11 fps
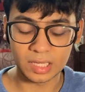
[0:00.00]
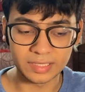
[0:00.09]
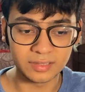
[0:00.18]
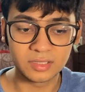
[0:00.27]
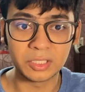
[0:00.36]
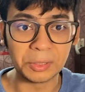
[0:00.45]

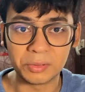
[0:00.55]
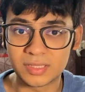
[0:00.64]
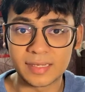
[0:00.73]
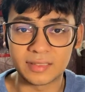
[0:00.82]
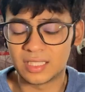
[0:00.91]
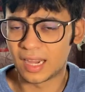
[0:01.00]
institutes
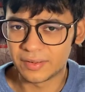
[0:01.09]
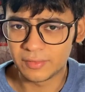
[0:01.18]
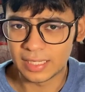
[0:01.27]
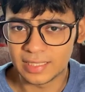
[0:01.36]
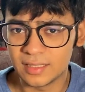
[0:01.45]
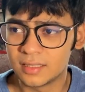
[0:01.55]
like the Ivy
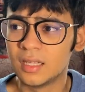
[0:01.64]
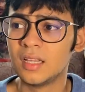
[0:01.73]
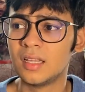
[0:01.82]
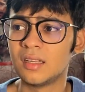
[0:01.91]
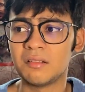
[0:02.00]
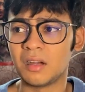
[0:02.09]
League,
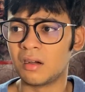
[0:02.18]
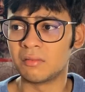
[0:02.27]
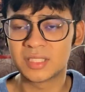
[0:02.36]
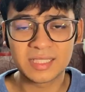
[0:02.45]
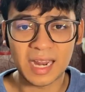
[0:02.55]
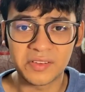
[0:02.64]

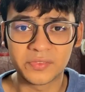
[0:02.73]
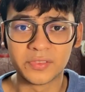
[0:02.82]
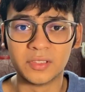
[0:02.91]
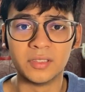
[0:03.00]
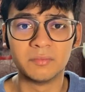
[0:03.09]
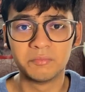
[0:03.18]

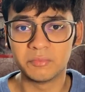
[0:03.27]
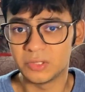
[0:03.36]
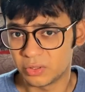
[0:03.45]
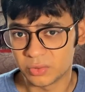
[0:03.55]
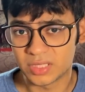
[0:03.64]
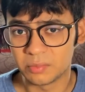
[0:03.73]
Stanford,
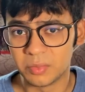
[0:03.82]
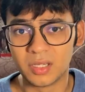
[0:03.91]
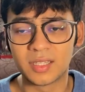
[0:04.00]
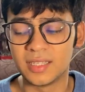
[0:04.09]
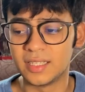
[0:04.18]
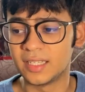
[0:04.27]
UC
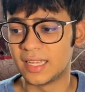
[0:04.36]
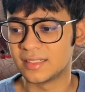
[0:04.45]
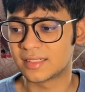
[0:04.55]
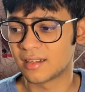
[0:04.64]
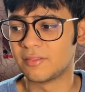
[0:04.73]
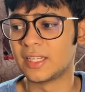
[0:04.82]
Berkeley, and
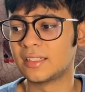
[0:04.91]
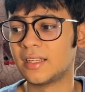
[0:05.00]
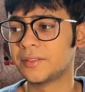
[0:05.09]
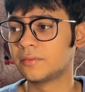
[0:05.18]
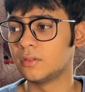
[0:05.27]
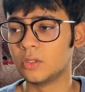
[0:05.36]
stuff like
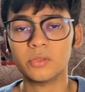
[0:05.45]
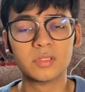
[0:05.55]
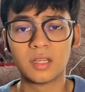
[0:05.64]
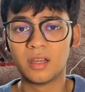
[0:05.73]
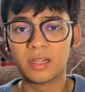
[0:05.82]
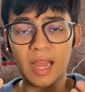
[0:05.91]

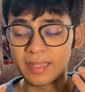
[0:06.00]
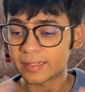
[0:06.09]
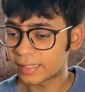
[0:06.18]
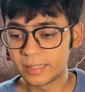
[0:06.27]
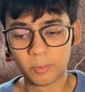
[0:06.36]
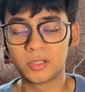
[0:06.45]
that. I
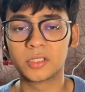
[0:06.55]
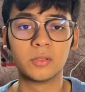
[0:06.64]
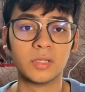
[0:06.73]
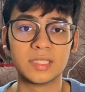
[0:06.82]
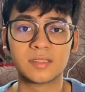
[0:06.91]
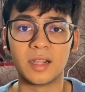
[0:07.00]
really want to
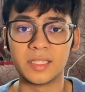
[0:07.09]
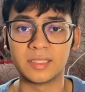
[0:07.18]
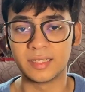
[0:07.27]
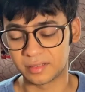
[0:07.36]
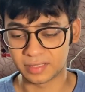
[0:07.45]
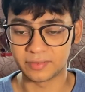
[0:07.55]
go and study
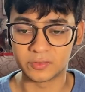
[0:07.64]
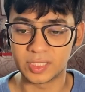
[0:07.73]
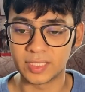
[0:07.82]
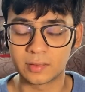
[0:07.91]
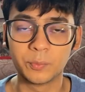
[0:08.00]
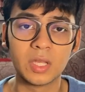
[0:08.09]
there, live
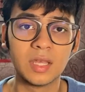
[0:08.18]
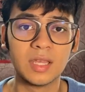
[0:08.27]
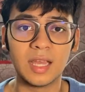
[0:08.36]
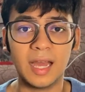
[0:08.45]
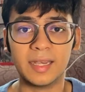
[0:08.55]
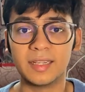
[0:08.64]
there,
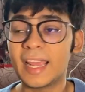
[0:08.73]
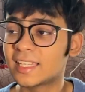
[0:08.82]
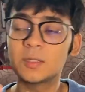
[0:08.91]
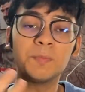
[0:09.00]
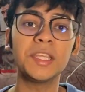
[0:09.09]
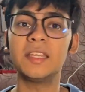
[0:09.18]
and
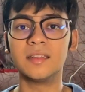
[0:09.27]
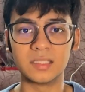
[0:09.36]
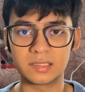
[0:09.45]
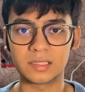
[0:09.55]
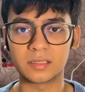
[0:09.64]
experience